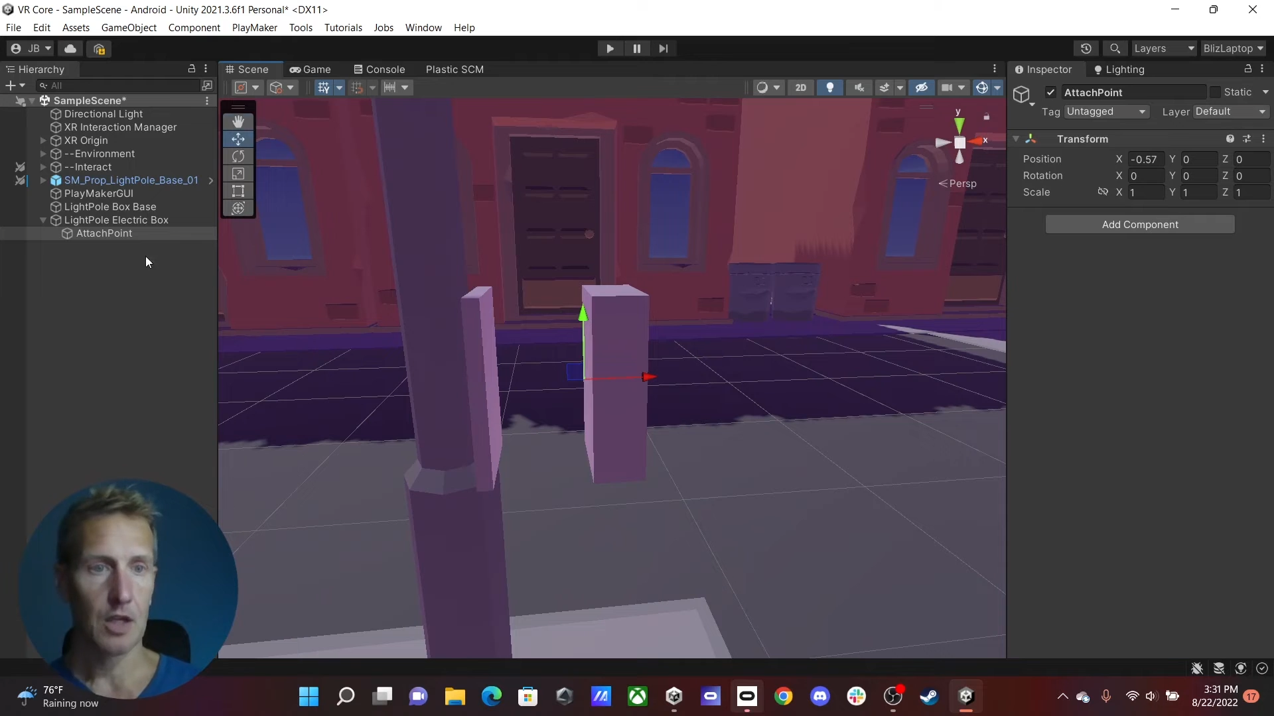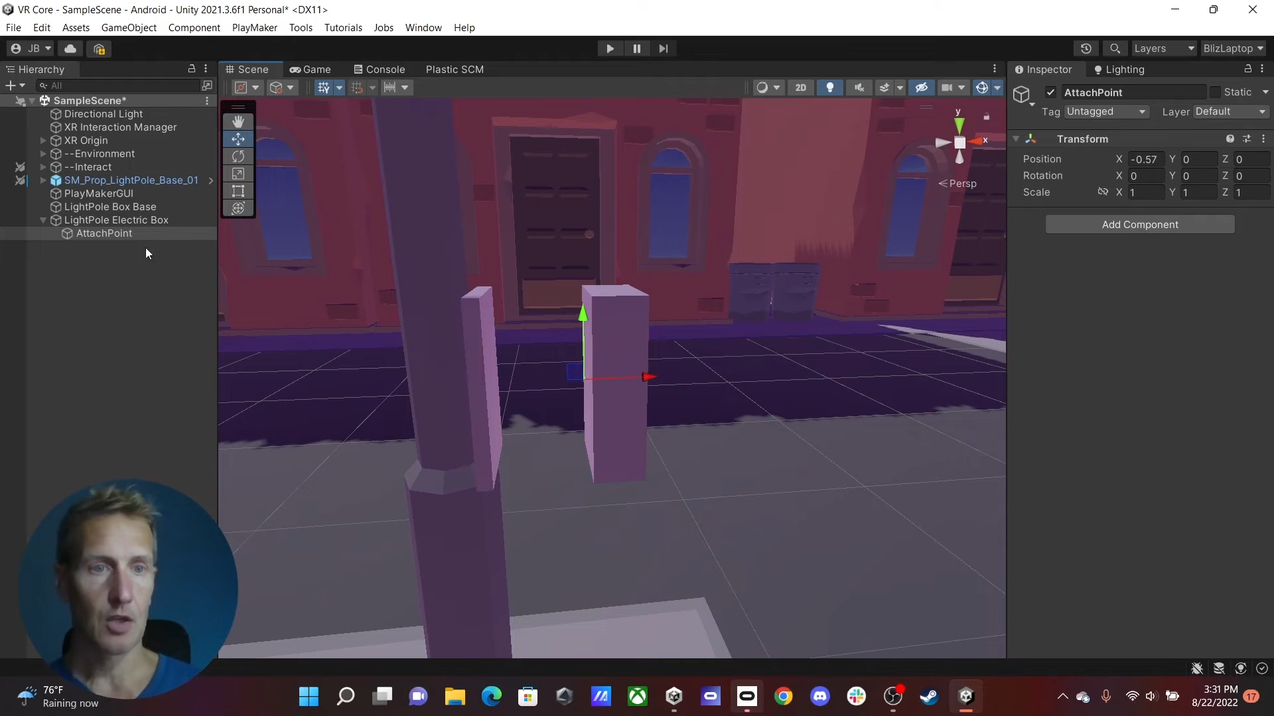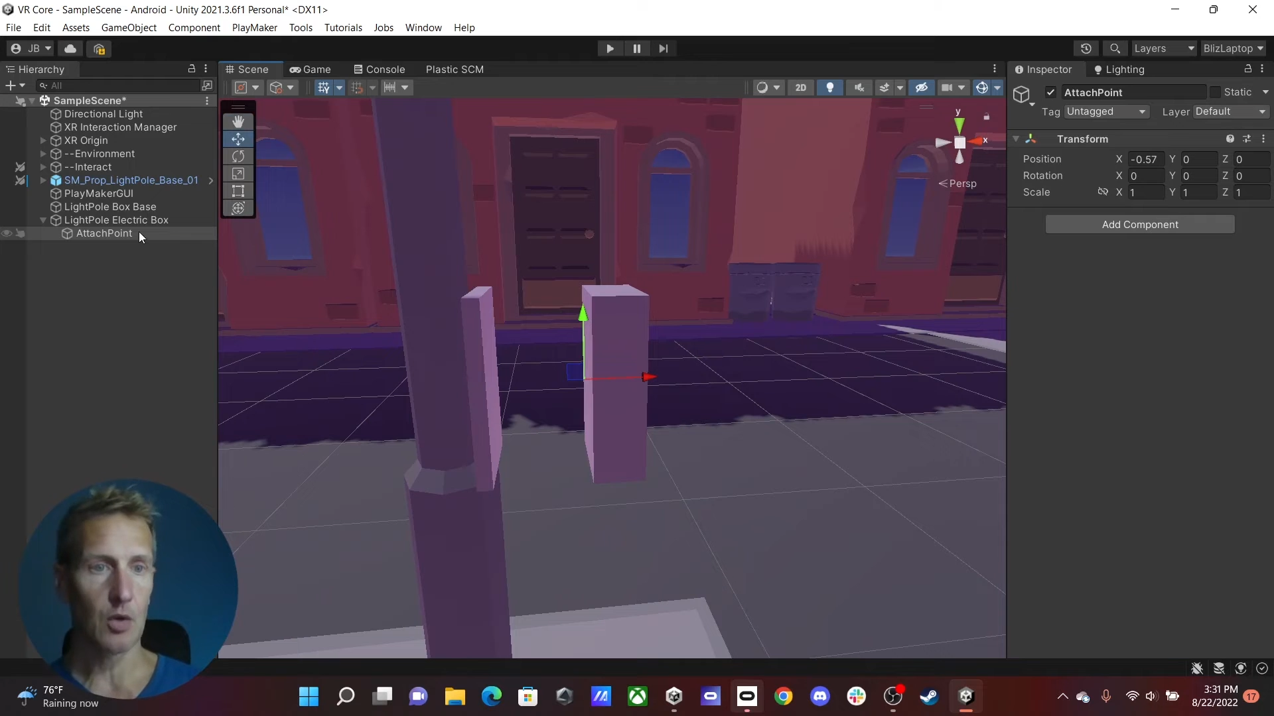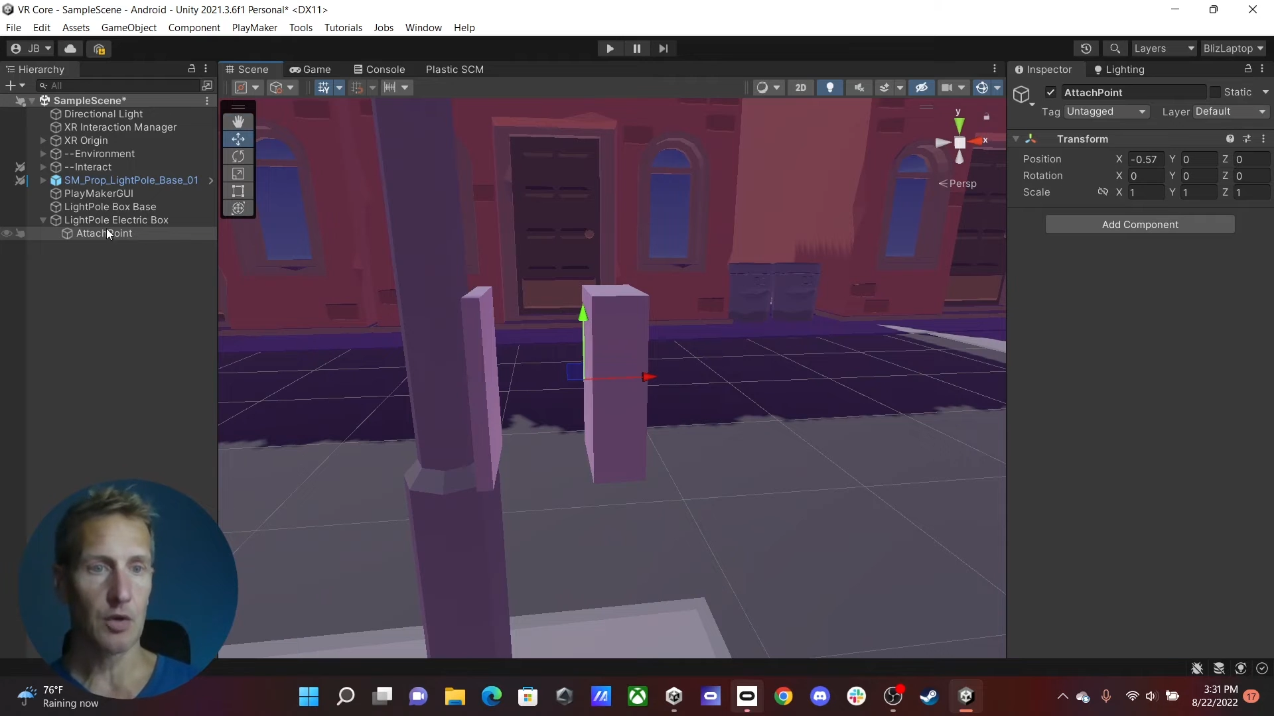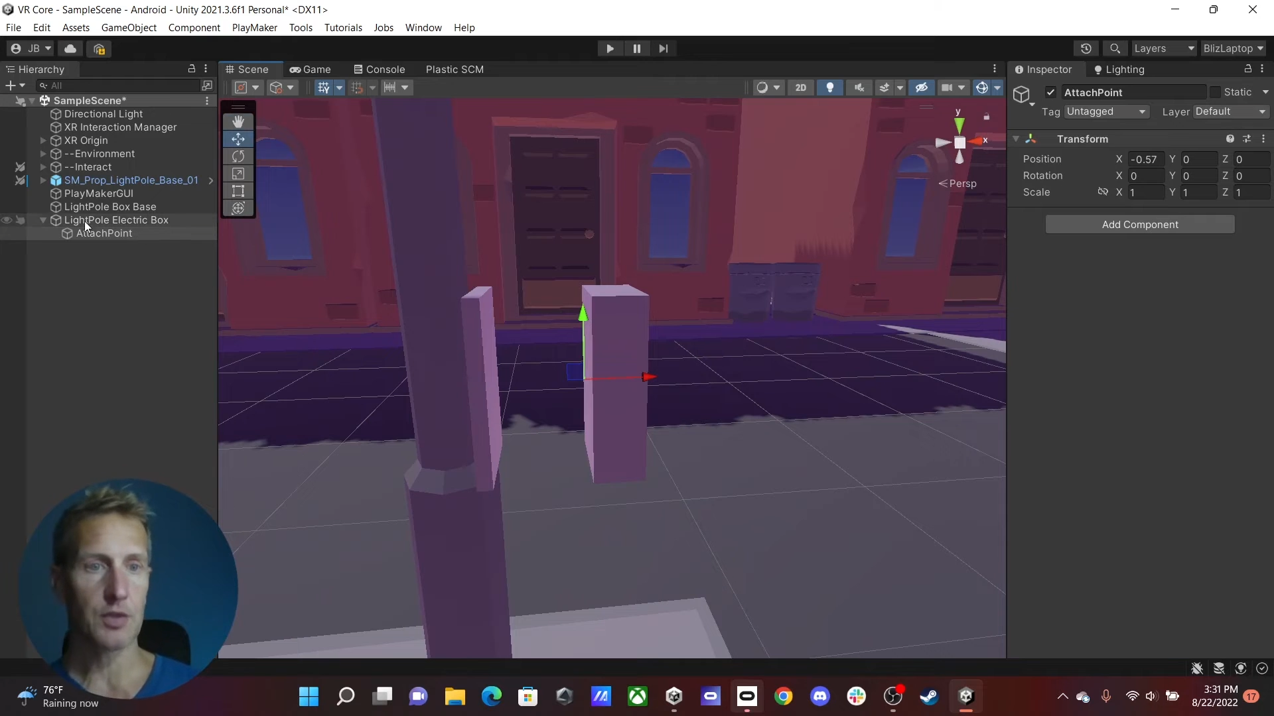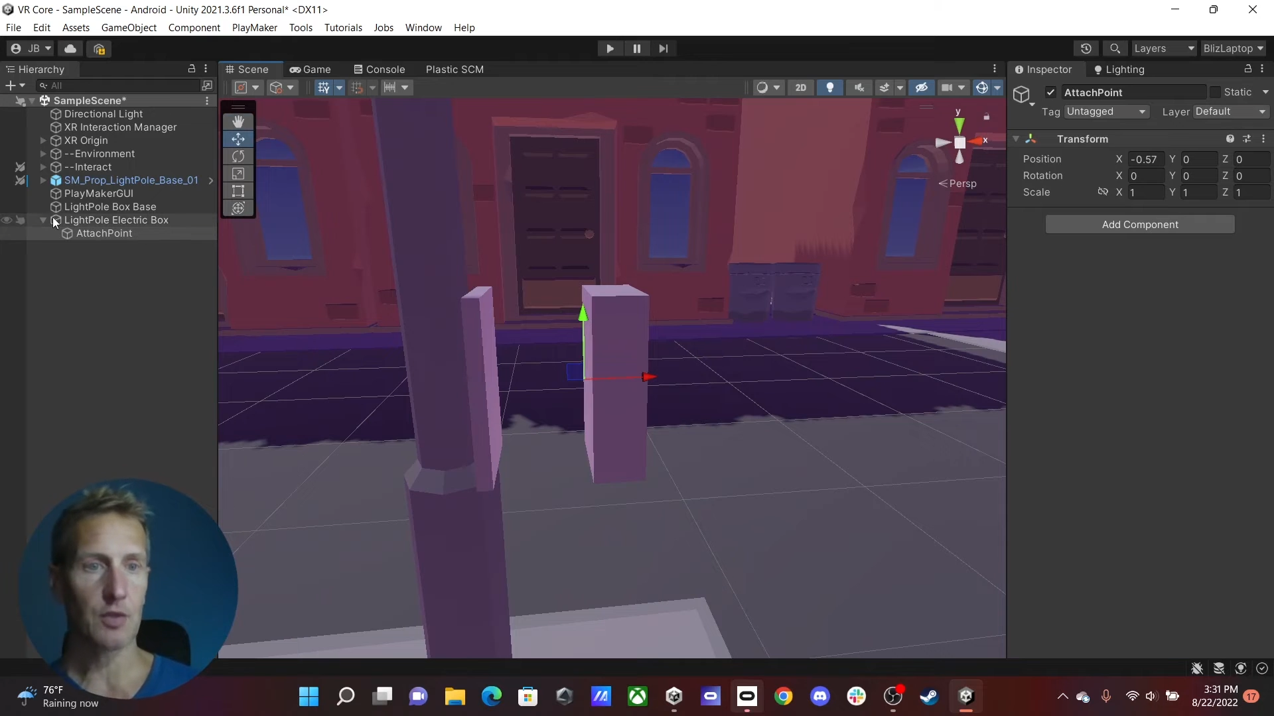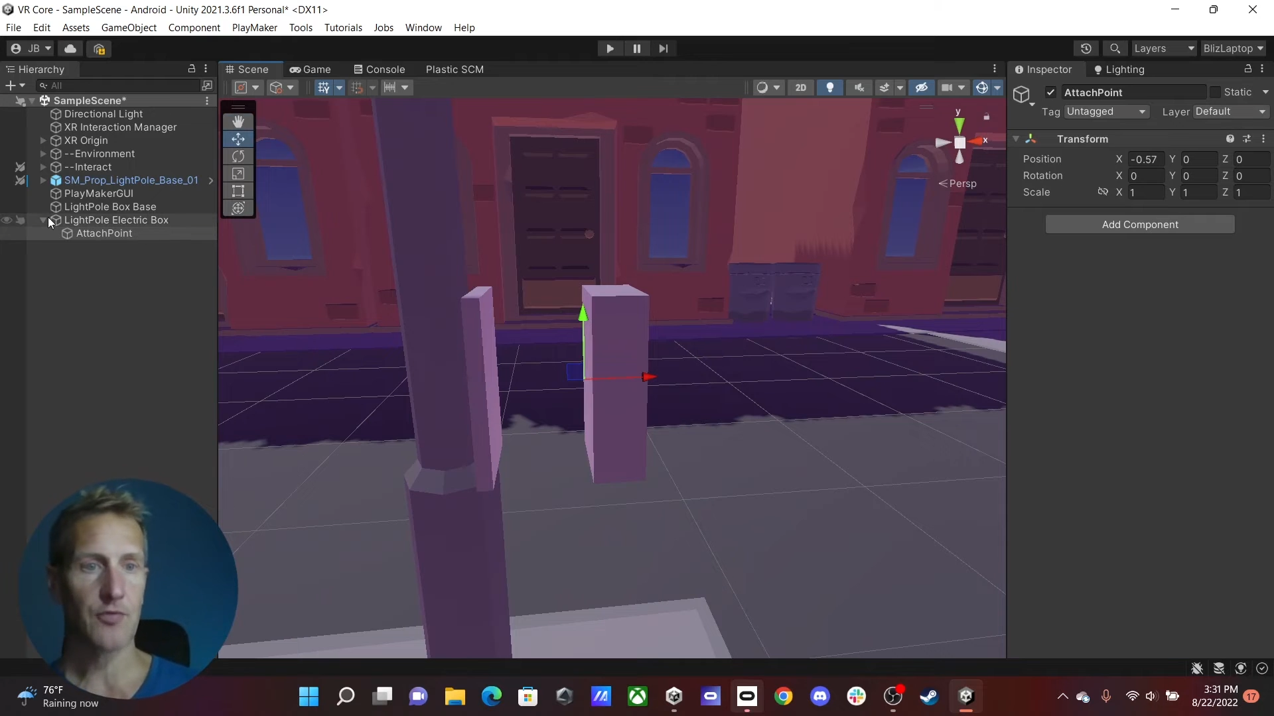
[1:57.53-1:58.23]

Cool, so